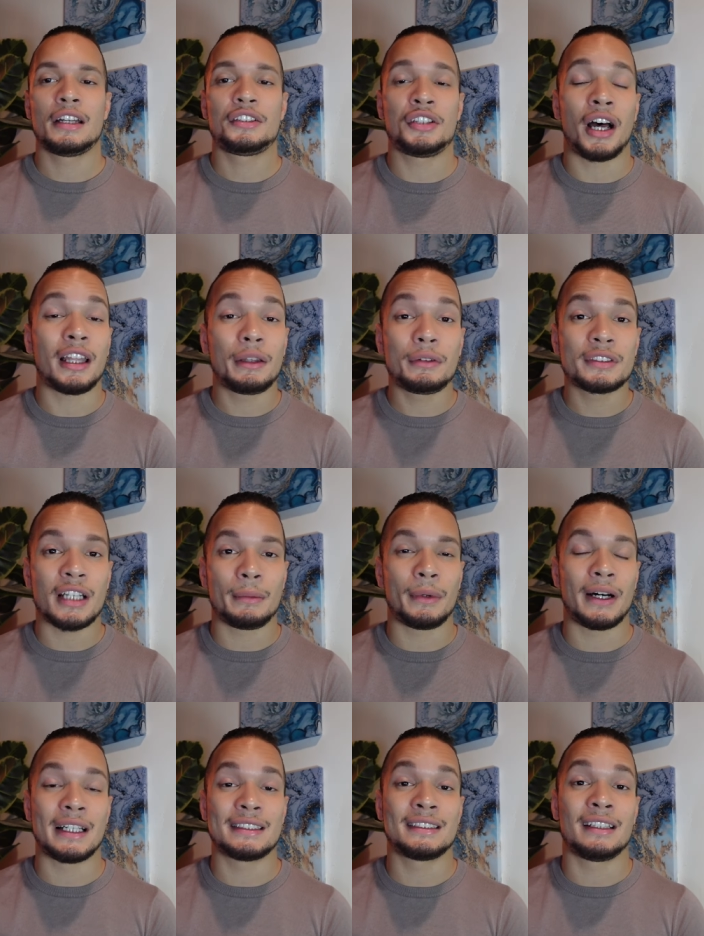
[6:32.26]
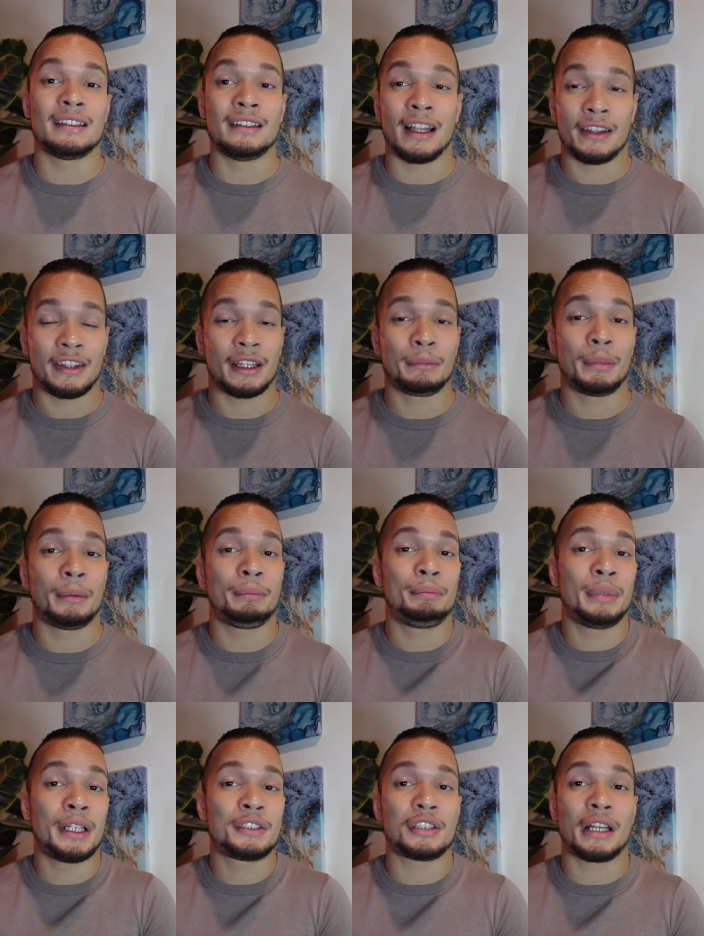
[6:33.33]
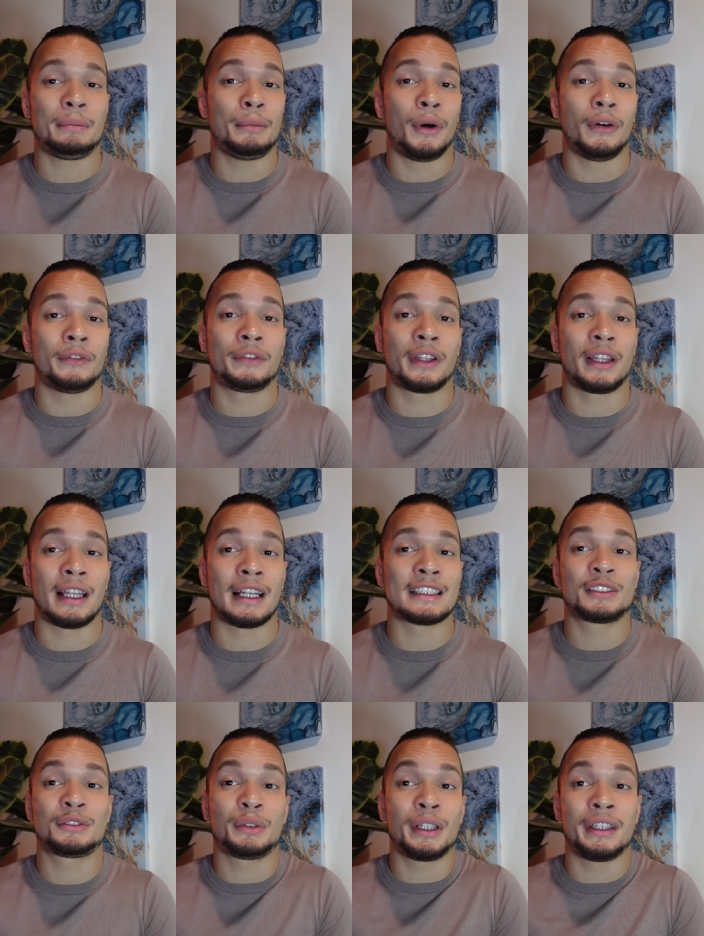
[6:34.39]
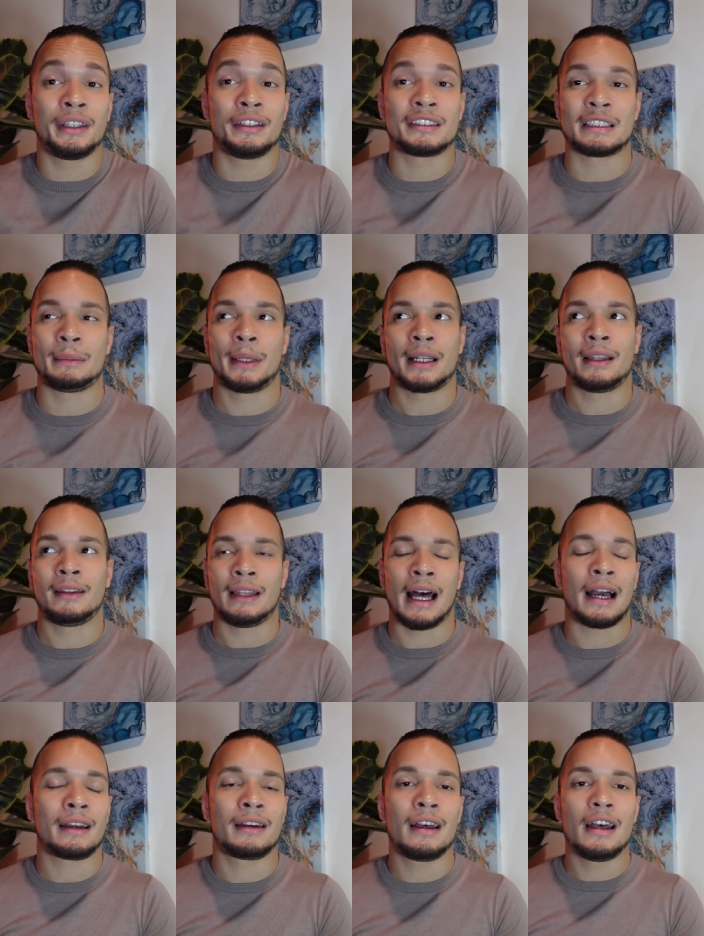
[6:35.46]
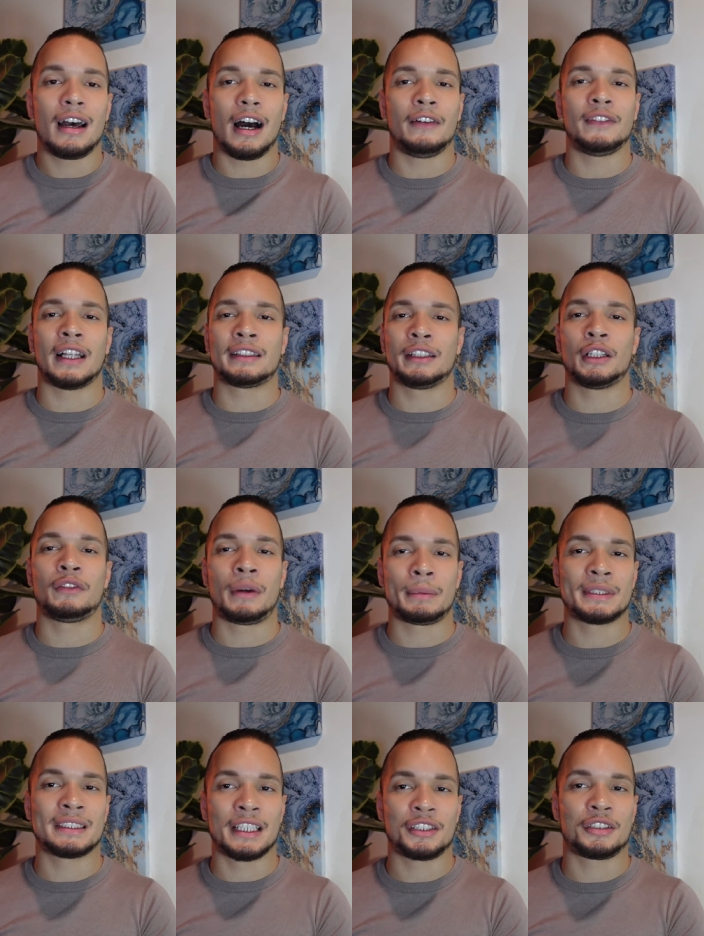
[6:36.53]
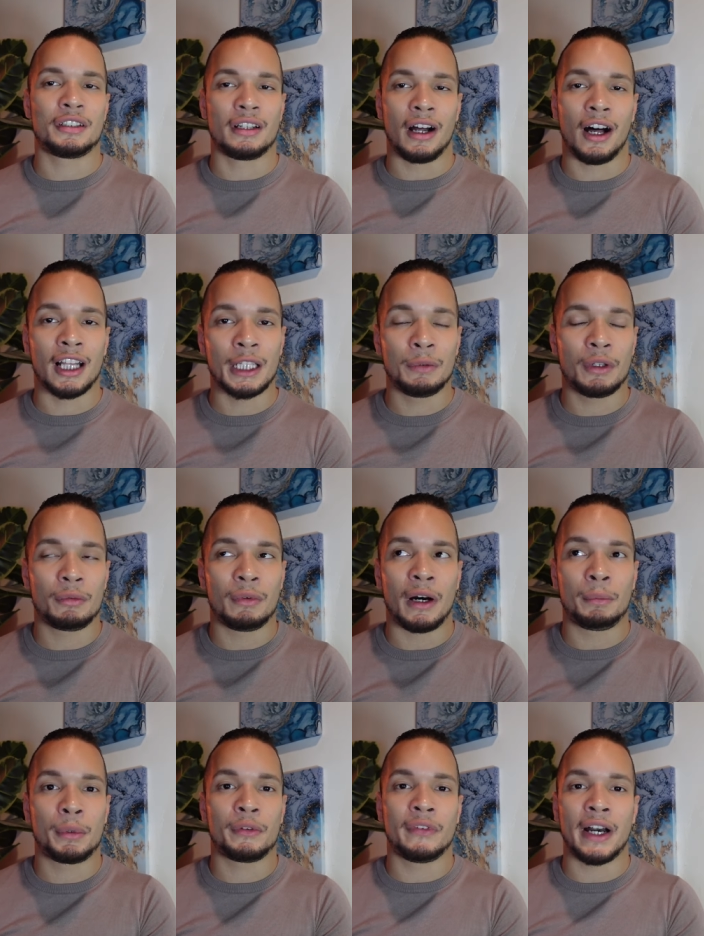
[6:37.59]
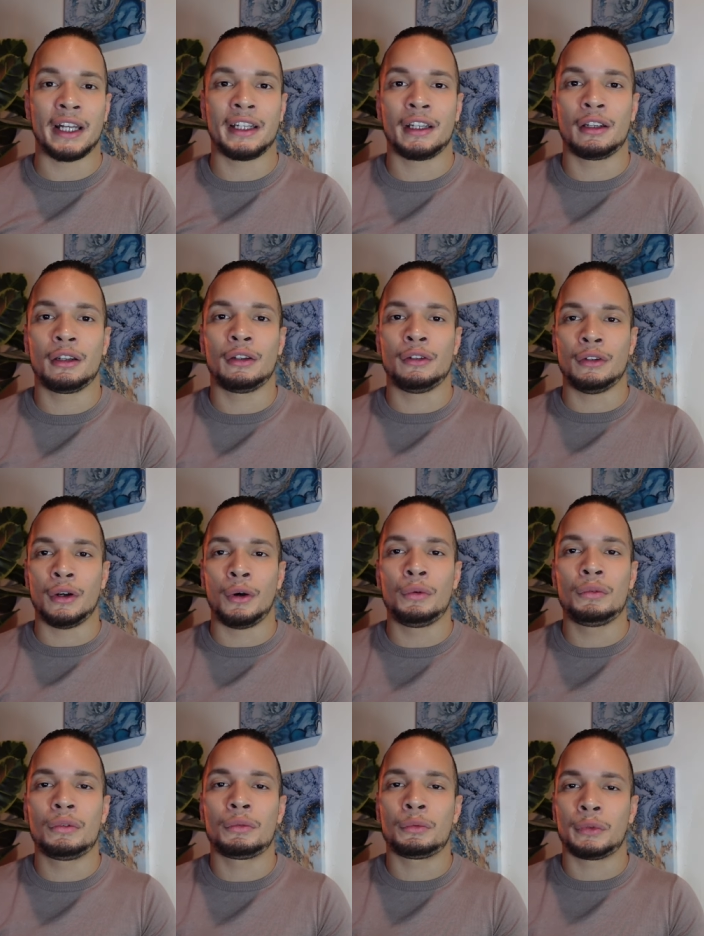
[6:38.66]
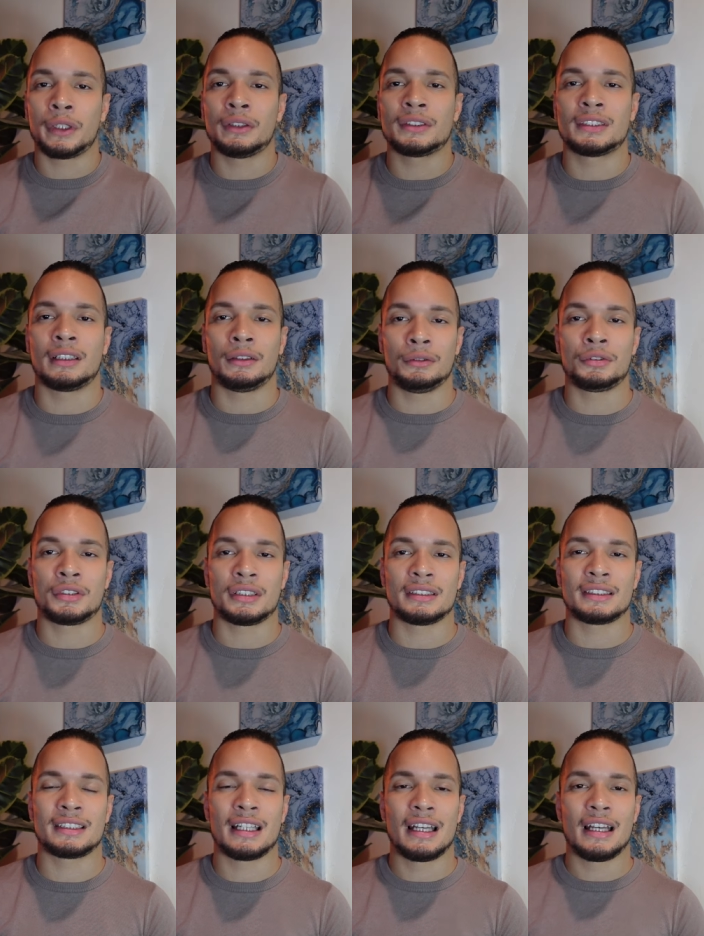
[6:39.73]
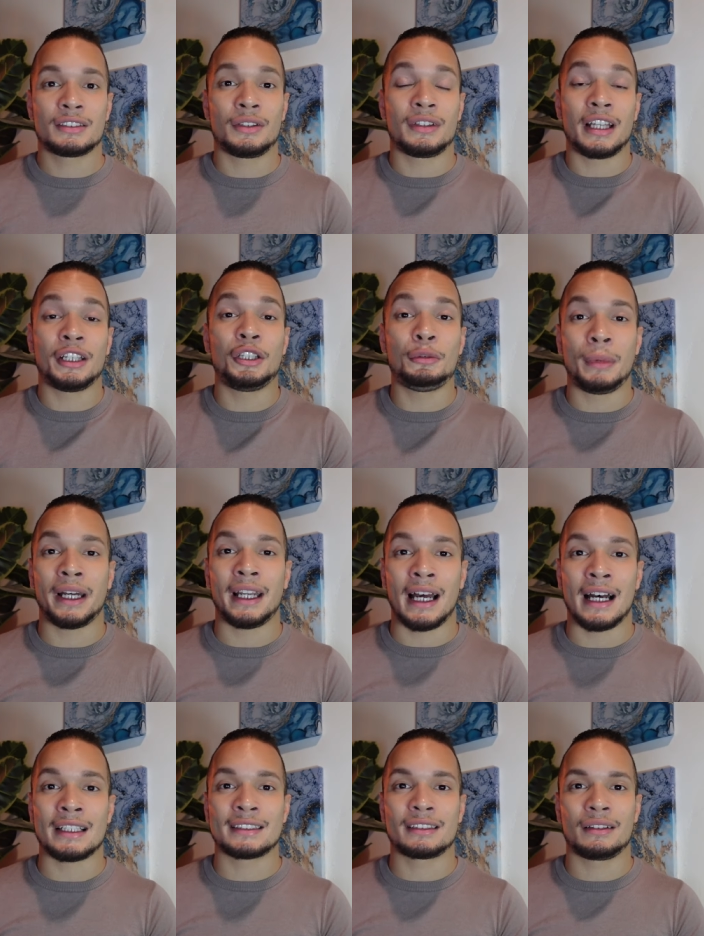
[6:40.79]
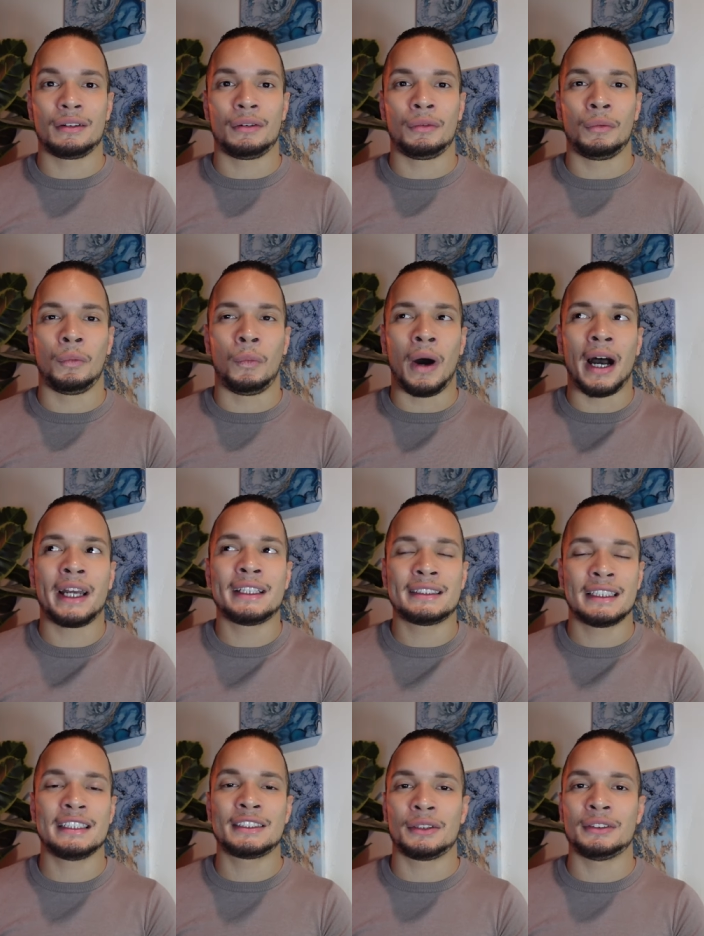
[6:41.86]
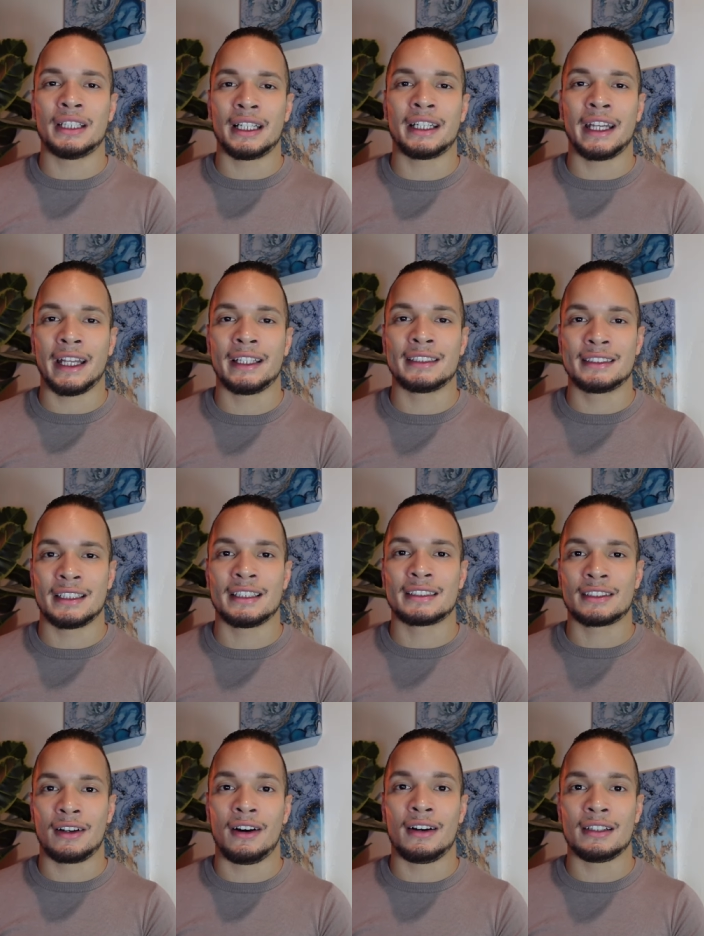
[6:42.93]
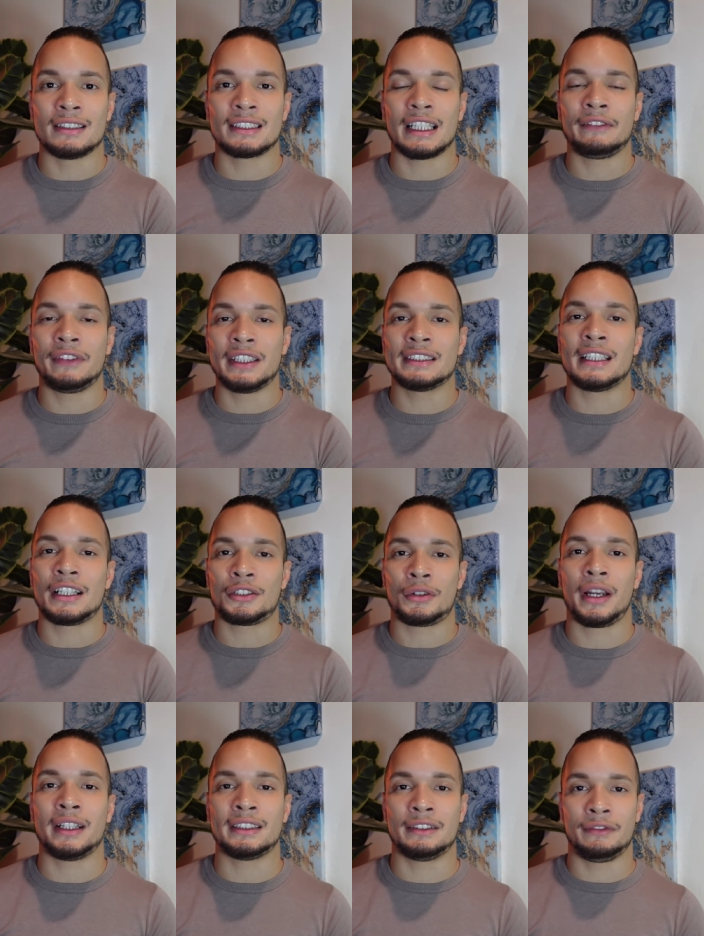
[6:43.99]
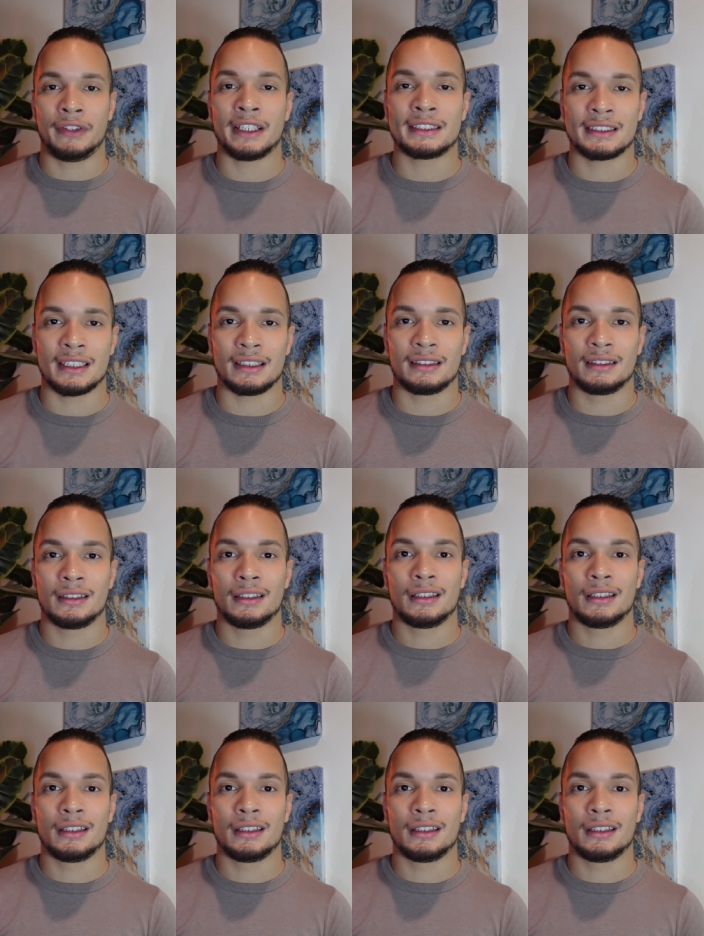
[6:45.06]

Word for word: John Leguizamo has done nothing but bitch and moan for the last three years about a lack of Latino representation in Hollywood while providing no real solutions. So then you might ask, why is he so dedicated to this cause if he's not trying to fix it?